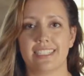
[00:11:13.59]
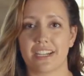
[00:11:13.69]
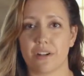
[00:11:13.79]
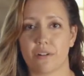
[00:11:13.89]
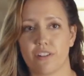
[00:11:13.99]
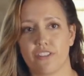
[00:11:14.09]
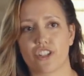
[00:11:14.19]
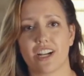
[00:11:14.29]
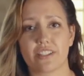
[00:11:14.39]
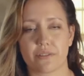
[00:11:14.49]
So if you're
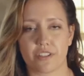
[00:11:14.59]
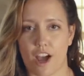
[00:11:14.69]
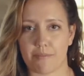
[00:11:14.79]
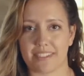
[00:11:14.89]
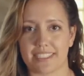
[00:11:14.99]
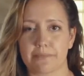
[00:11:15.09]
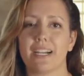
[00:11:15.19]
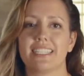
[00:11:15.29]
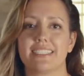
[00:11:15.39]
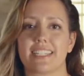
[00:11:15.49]
trying to adopt this
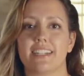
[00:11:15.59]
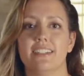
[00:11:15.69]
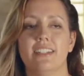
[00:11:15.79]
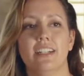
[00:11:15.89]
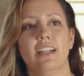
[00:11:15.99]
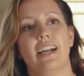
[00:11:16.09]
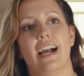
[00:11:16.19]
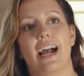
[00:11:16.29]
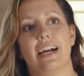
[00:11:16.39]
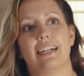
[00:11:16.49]
mindset,
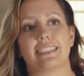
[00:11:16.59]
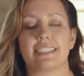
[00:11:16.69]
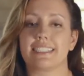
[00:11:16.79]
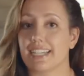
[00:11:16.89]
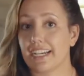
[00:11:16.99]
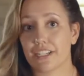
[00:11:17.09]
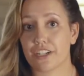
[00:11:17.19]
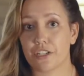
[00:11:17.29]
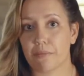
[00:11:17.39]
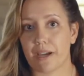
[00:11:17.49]
as a designer,
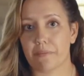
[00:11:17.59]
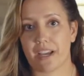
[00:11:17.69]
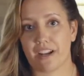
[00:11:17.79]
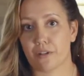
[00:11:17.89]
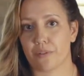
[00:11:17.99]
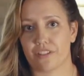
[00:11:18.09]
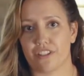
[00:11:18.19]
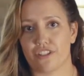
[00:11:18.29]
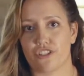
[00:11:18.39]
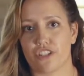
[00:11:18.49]
you might pair with your
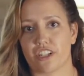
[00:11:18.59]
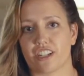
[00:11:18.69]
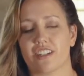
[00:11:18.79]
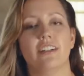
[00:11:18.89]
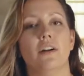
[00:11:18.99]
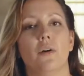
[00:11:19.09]
engineer